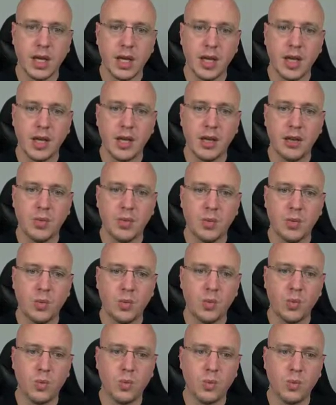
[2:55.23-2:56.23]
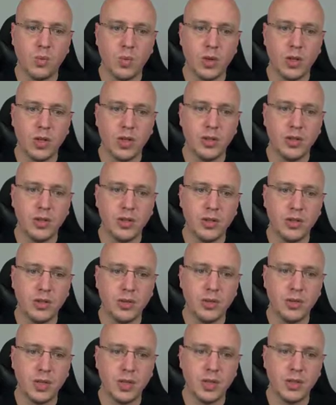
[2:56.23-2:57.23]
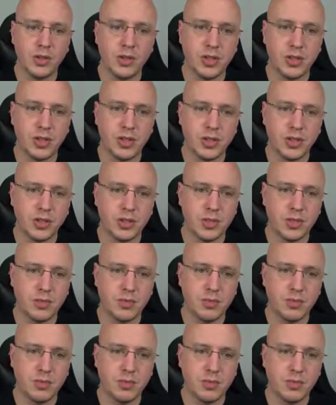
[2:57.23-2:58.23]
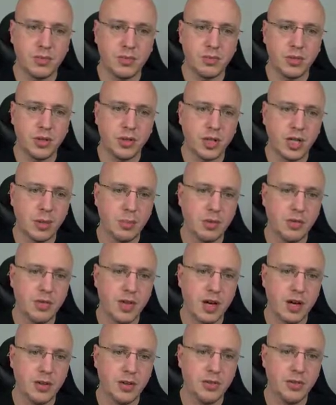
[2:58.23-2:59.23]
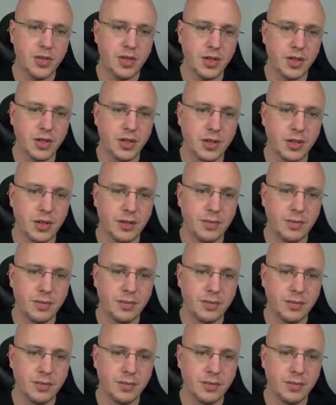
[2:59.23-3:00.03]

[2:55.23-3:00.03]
and what you could do is just put a couple values in here